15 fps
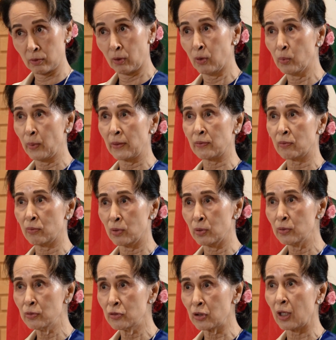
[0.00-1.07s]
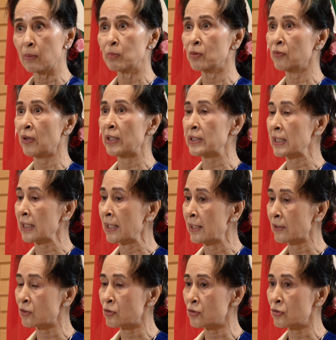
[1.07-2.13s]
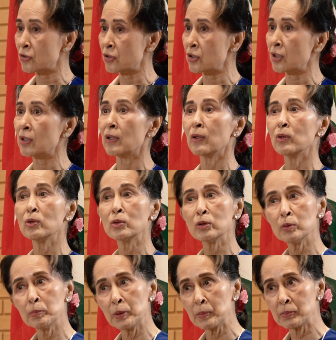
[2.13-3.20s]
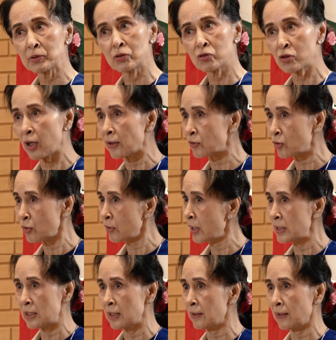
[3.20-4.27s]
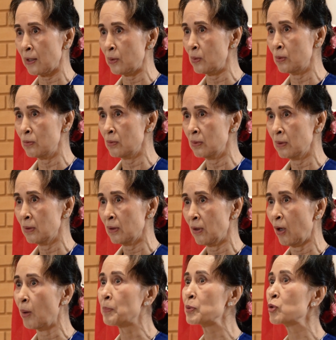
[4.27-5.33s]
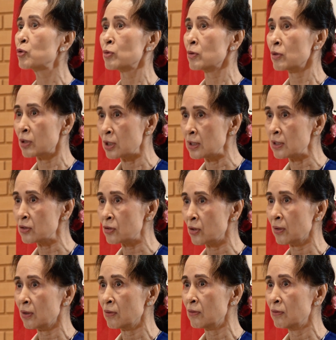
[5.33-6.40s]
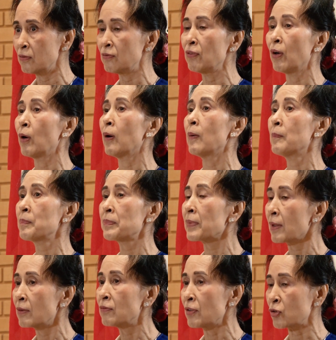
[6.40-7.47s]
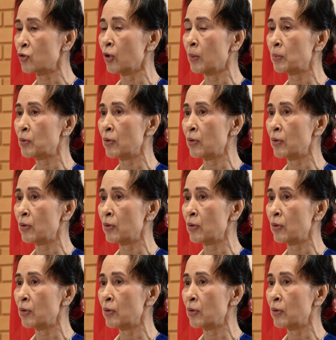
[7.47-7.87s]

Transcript: all-weather roads and providing electricity, the local people start creating their own opportunities for job